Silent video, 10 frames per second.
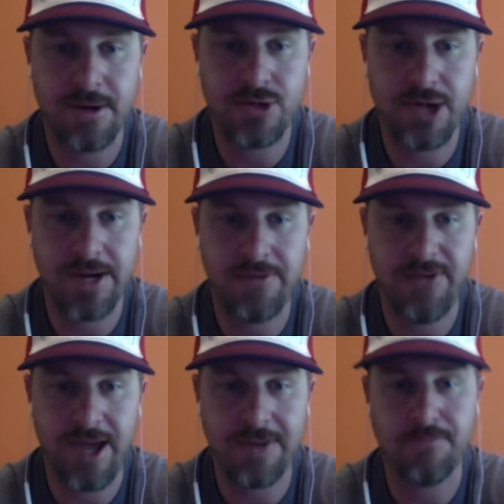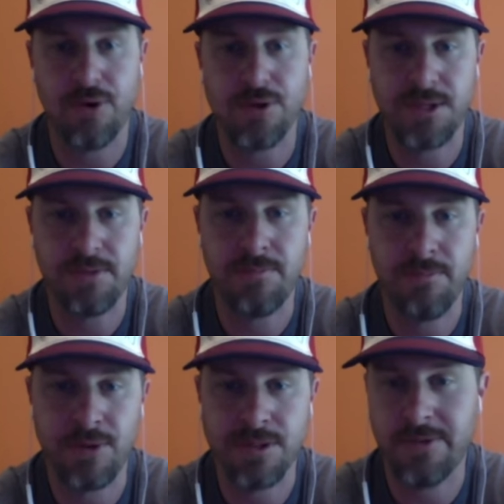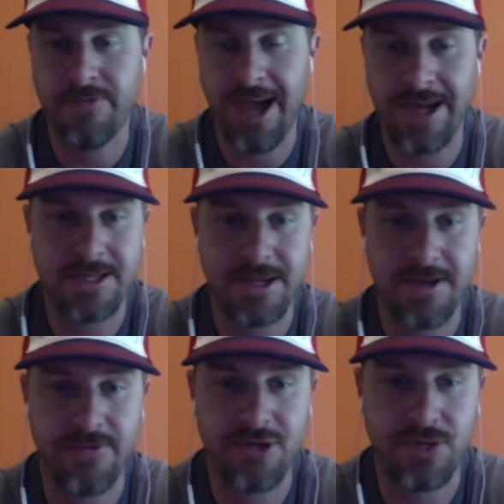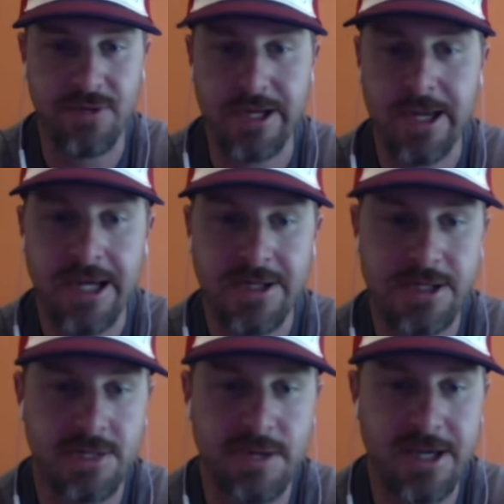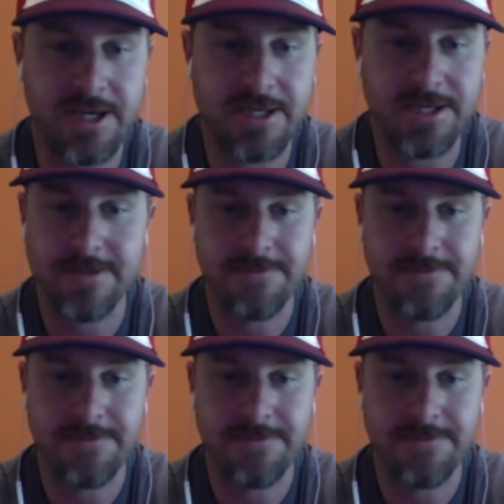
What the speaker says: try to fade most of the fact for Jimmie just because,